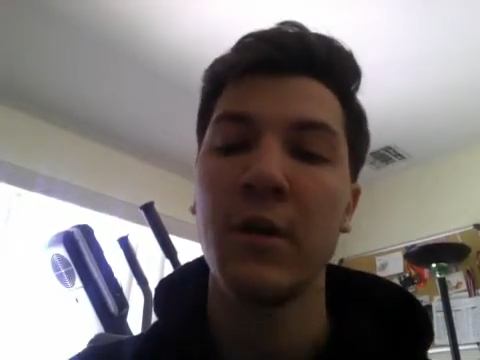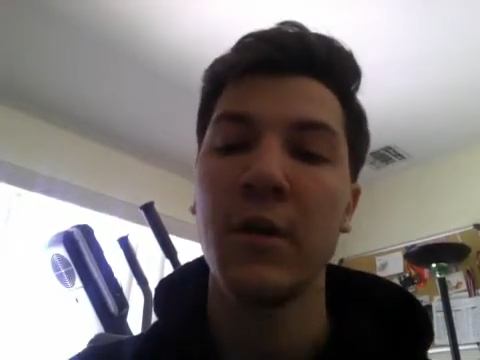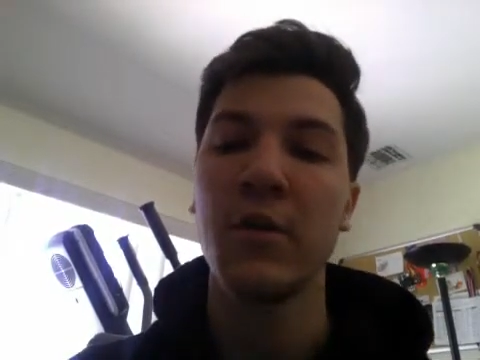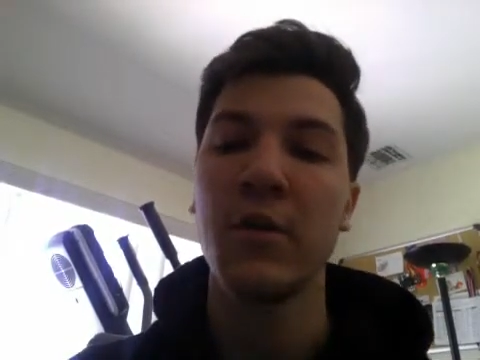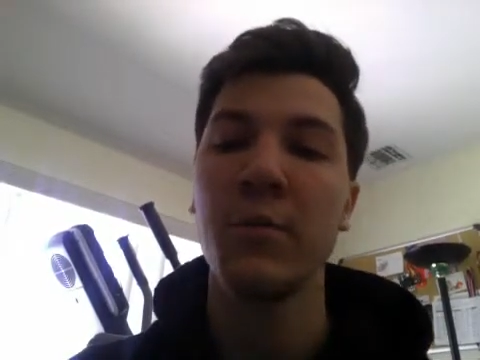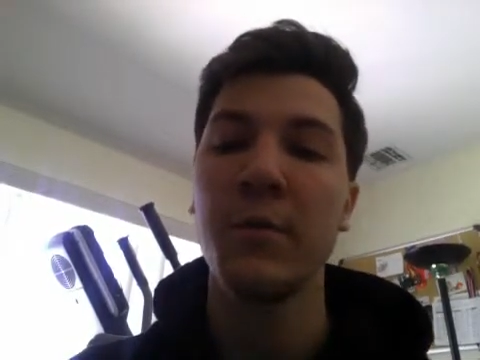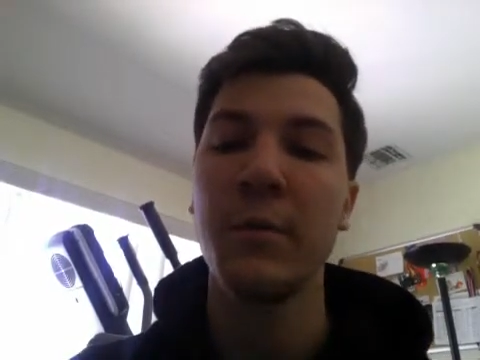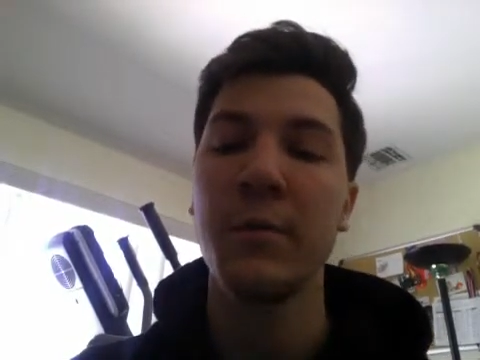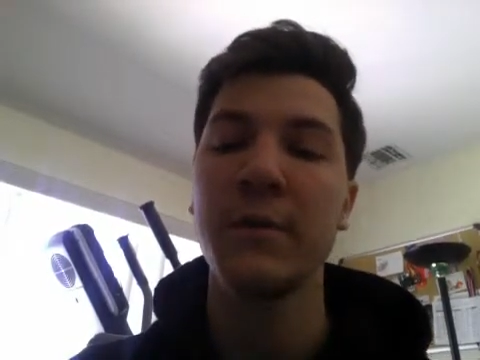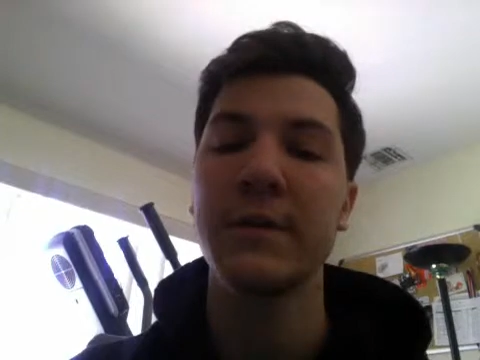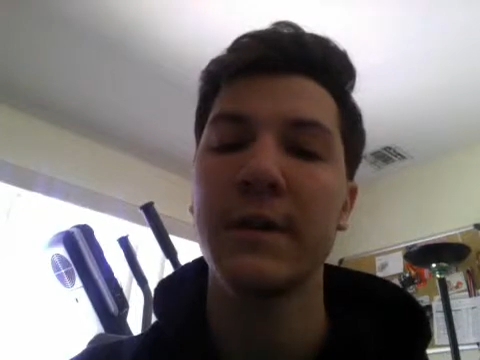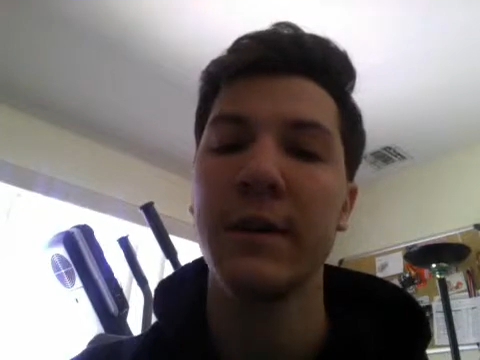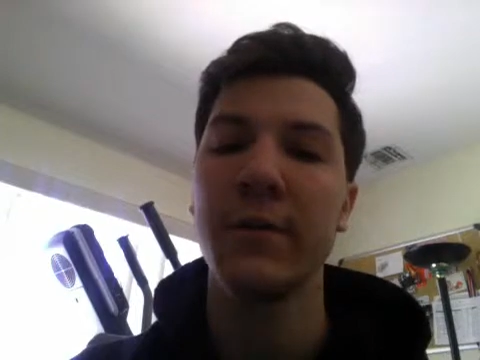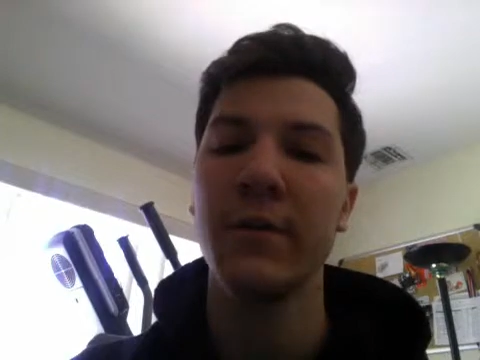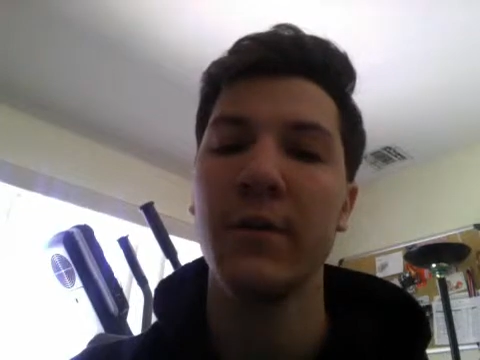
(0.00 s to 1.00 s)
could be
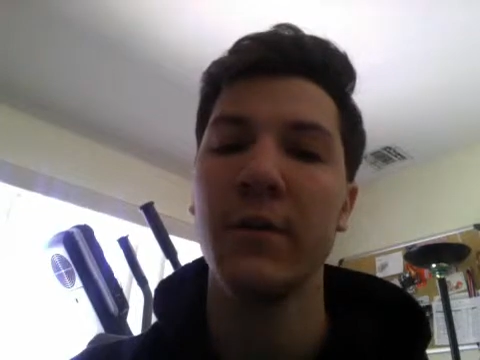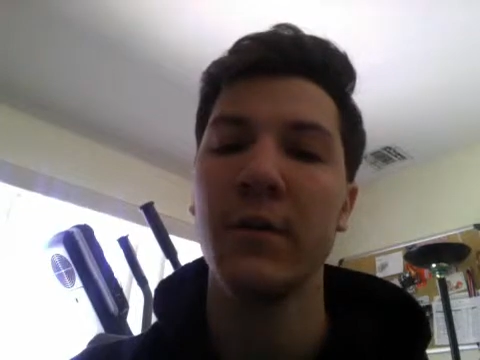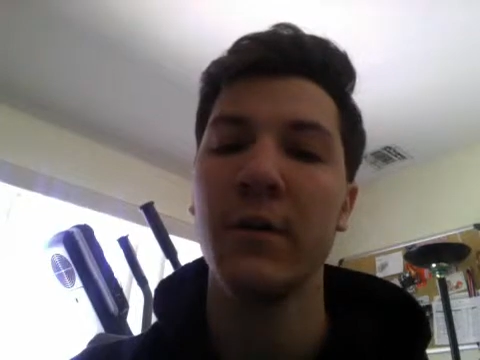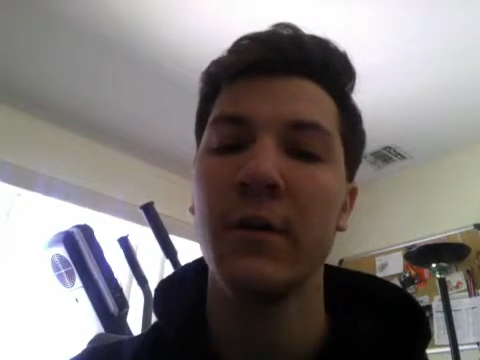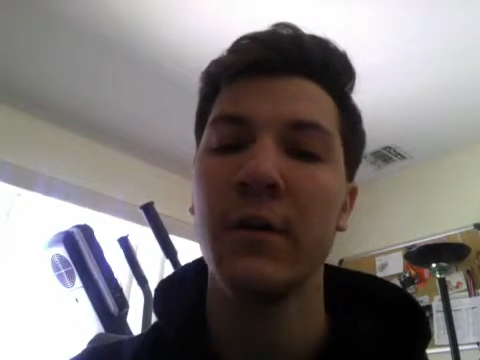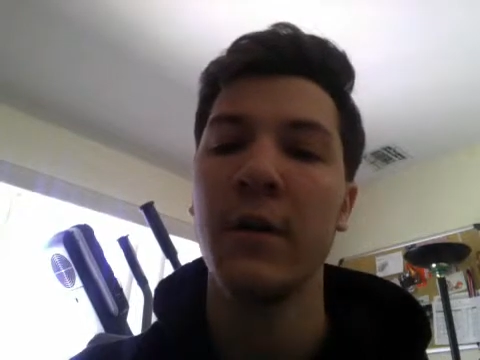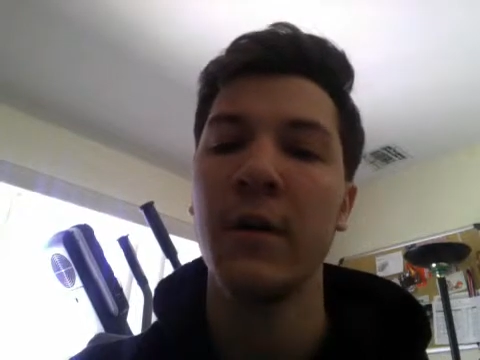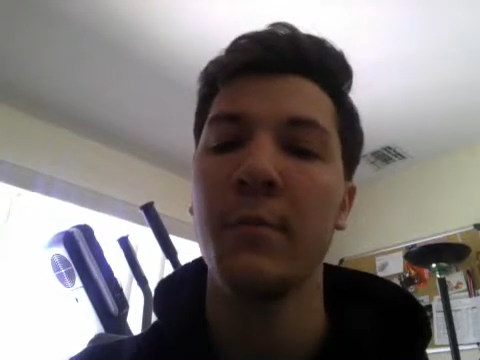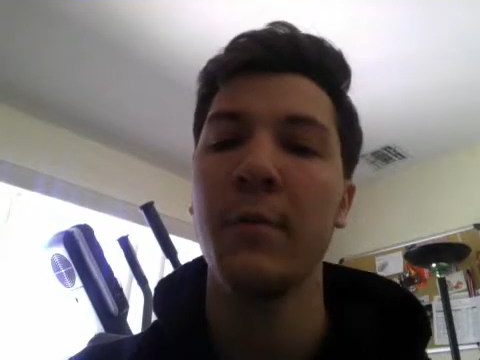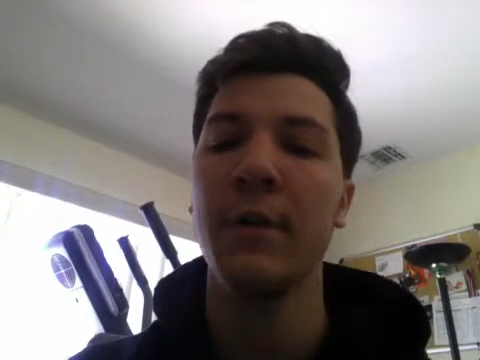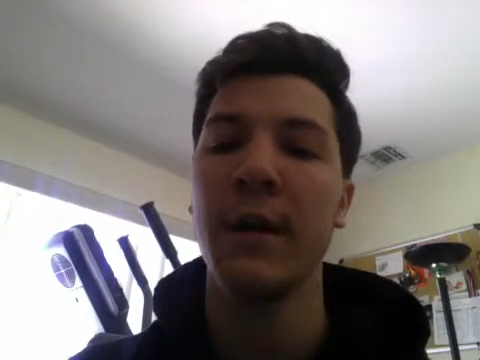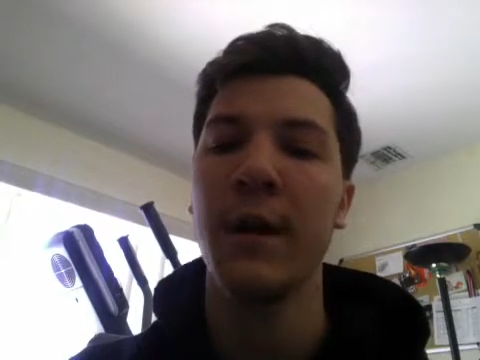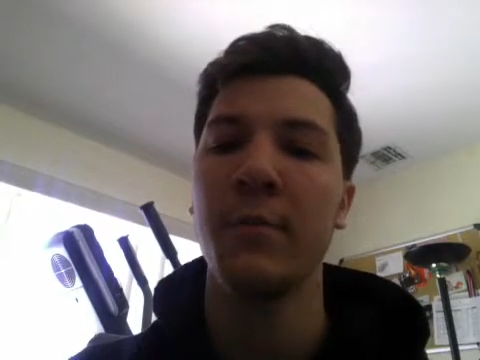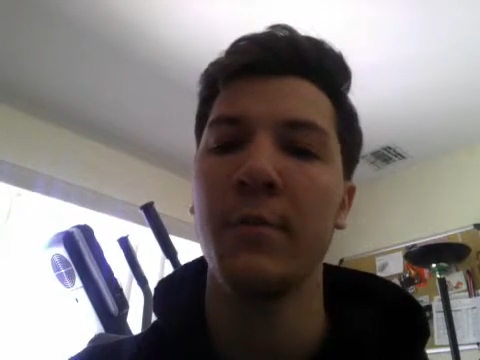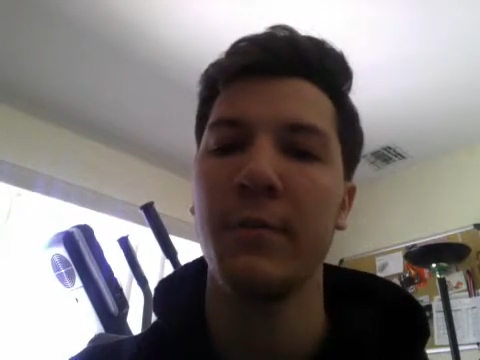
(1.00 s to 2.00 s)
material but
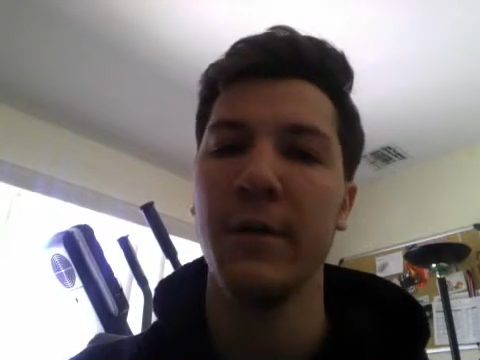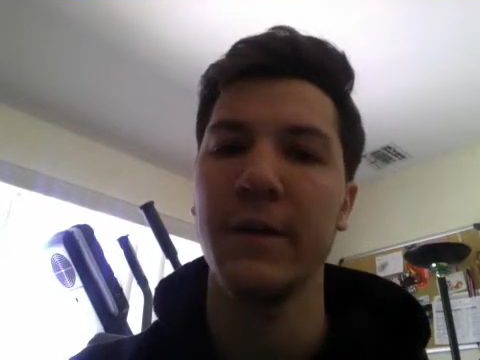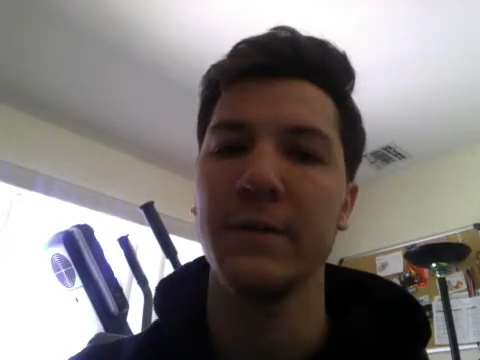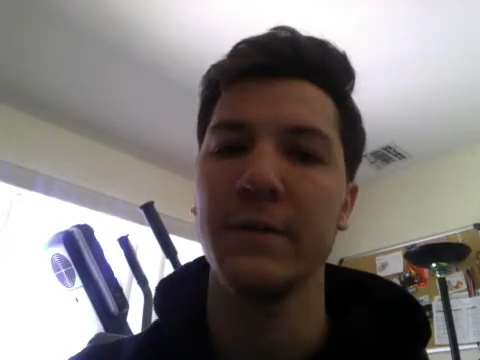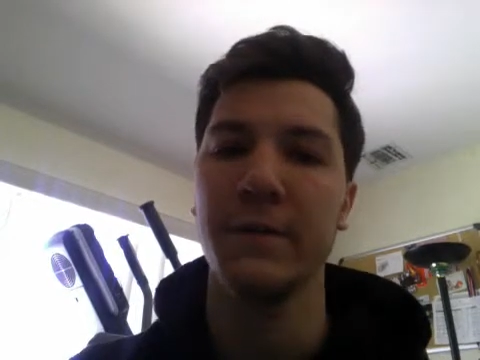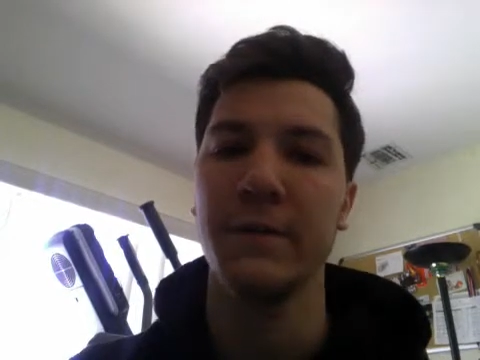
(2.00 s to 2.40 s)
not pervasive.